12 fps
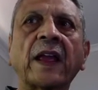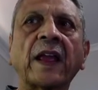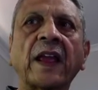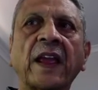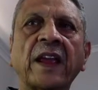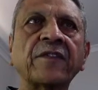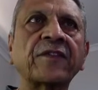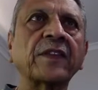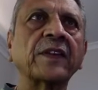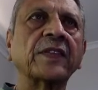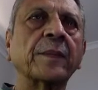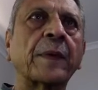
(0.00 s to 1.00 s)
If
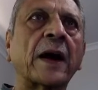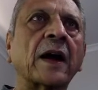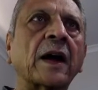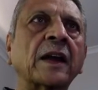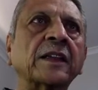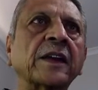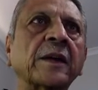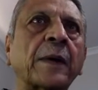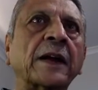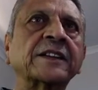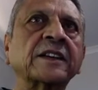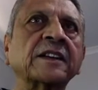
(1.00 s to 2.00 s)
the
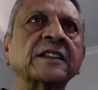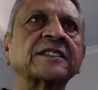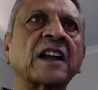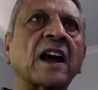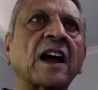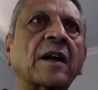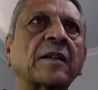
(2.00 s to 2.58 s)
particles are